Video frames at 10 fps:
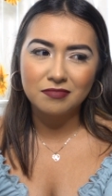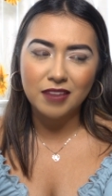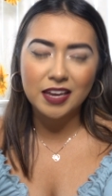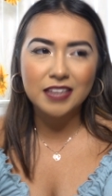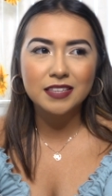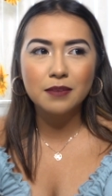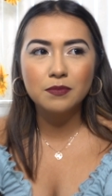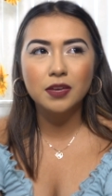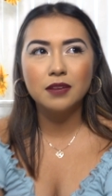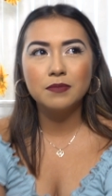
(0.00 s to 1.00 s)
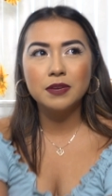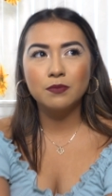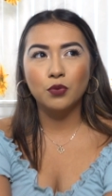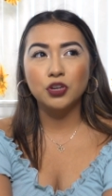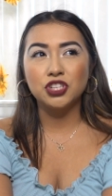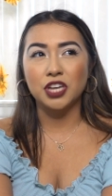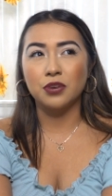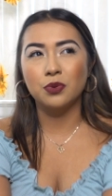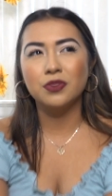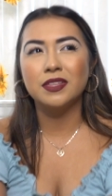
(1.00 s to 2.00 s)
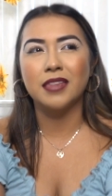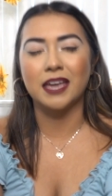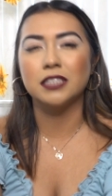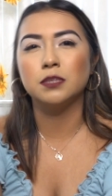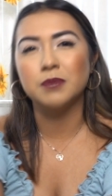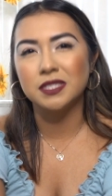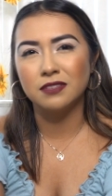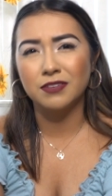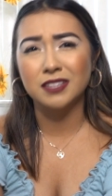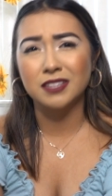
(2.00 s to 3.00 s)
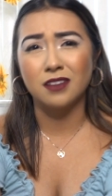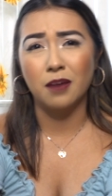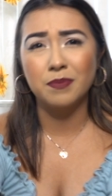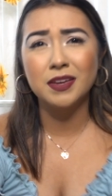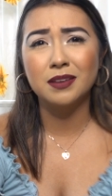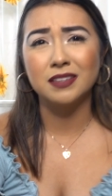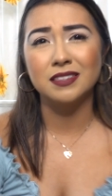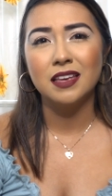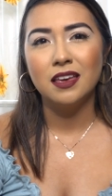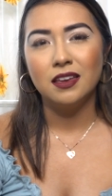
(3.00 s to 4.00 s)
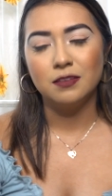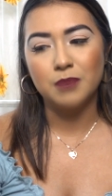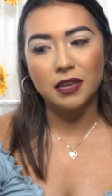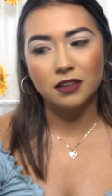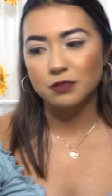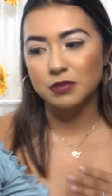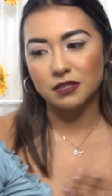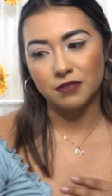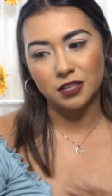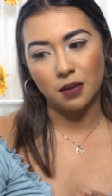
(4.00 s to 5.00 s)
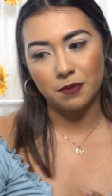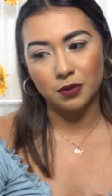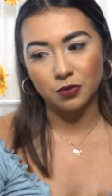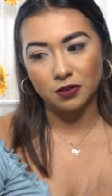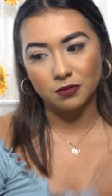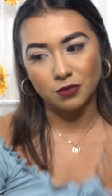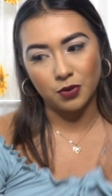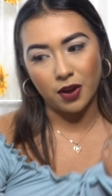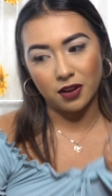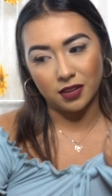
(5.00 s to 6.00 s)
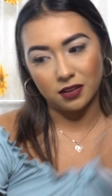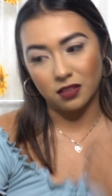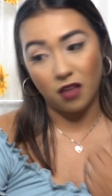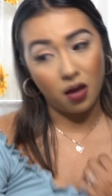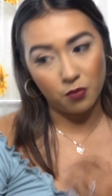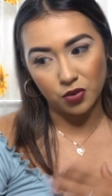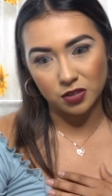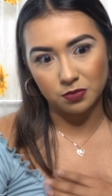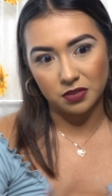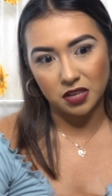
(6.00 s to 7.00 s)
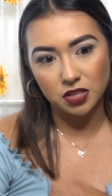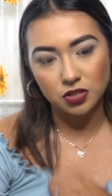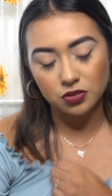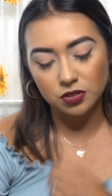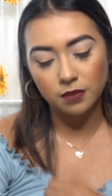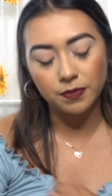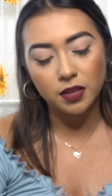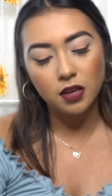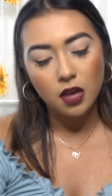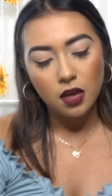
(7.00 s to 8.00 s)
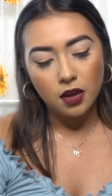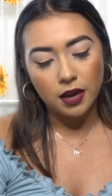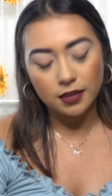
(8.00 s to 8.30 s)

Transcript: I guess I'm gonna be more general than like a specific topic, because being in a specific topic would require like a lot more explanation or something. I